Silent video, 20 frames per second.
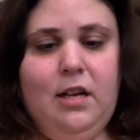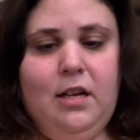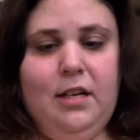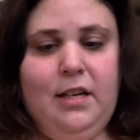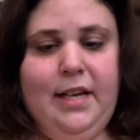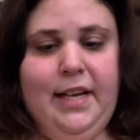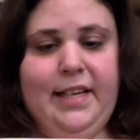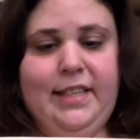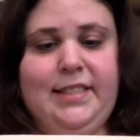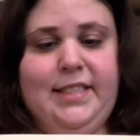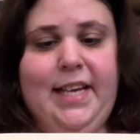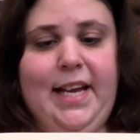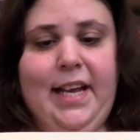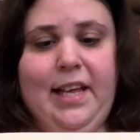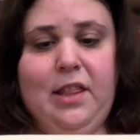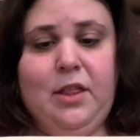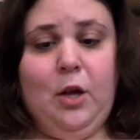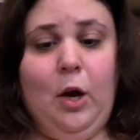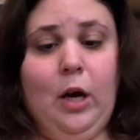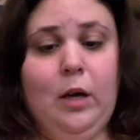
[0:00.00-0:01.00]
it's a
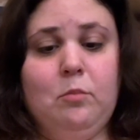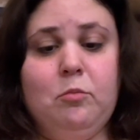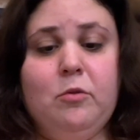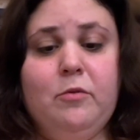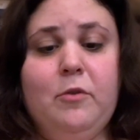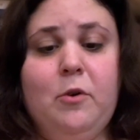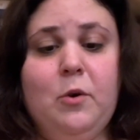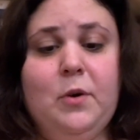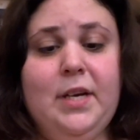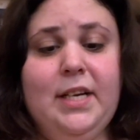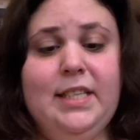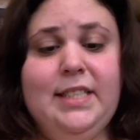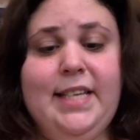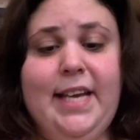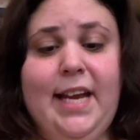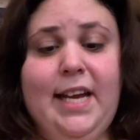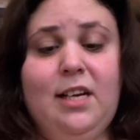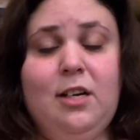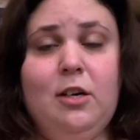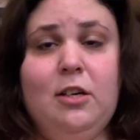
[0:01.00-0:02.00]
thought-provoking
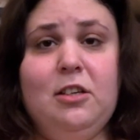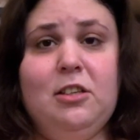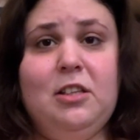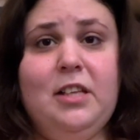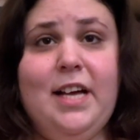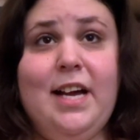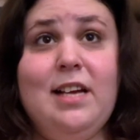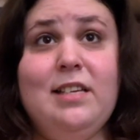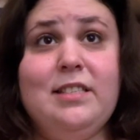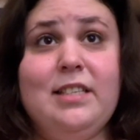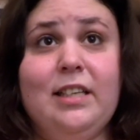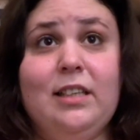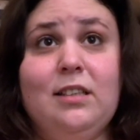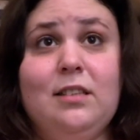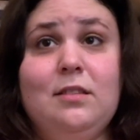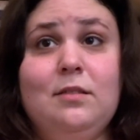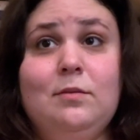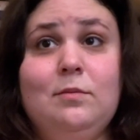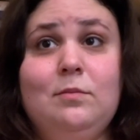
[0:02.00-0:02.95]
take on a classic.